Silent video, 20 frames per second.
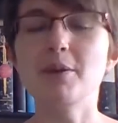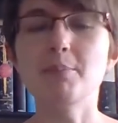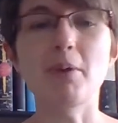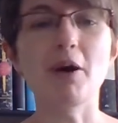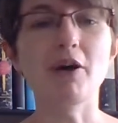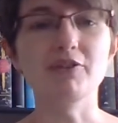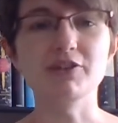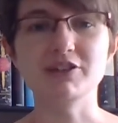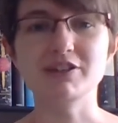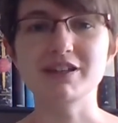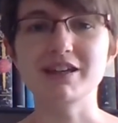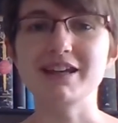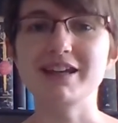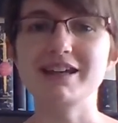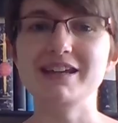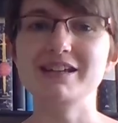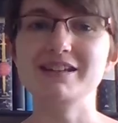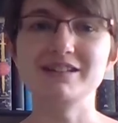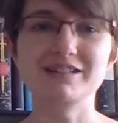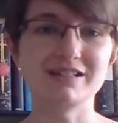
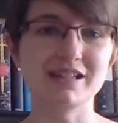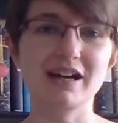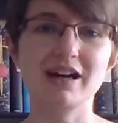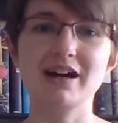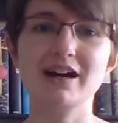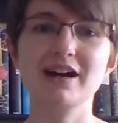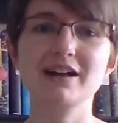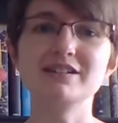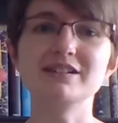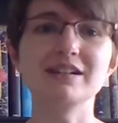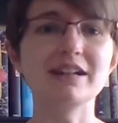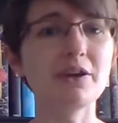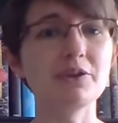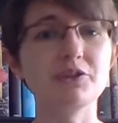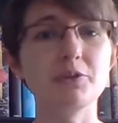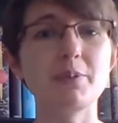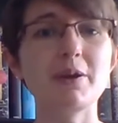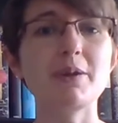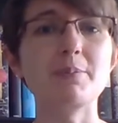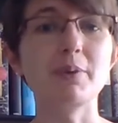poverty, dirt,
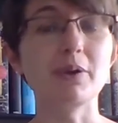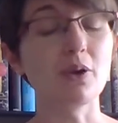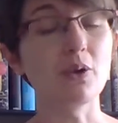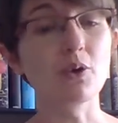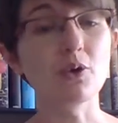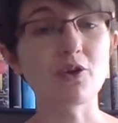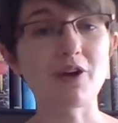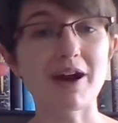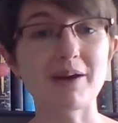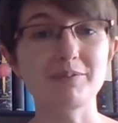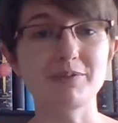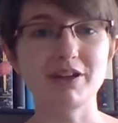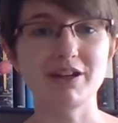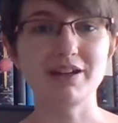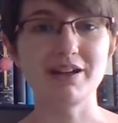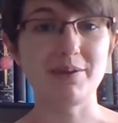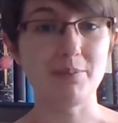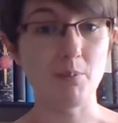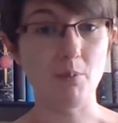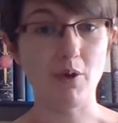loads of people all crammed
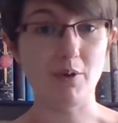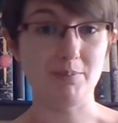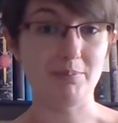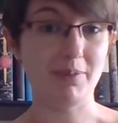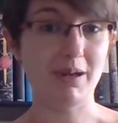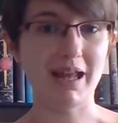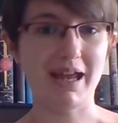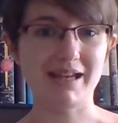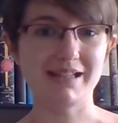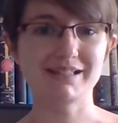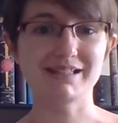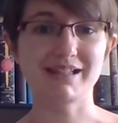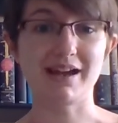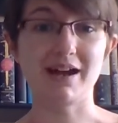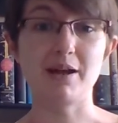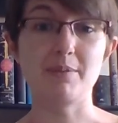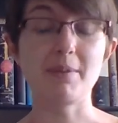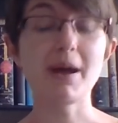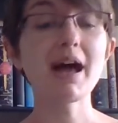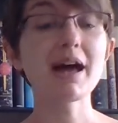in one place.
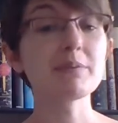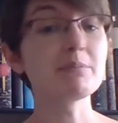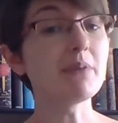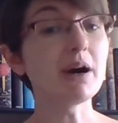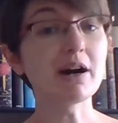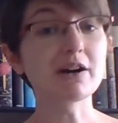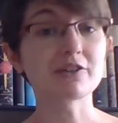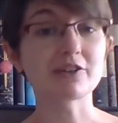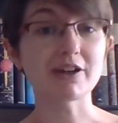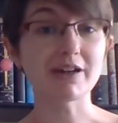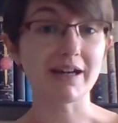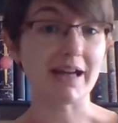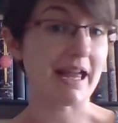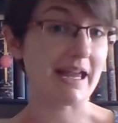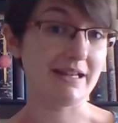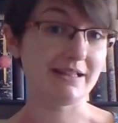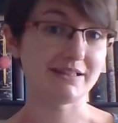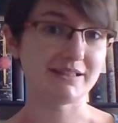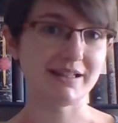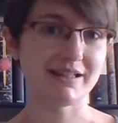And Margaret
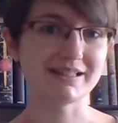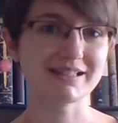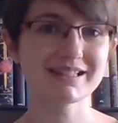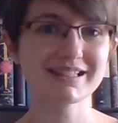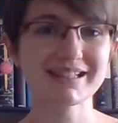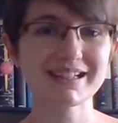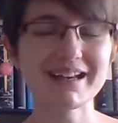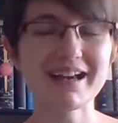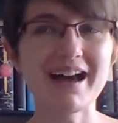hates it.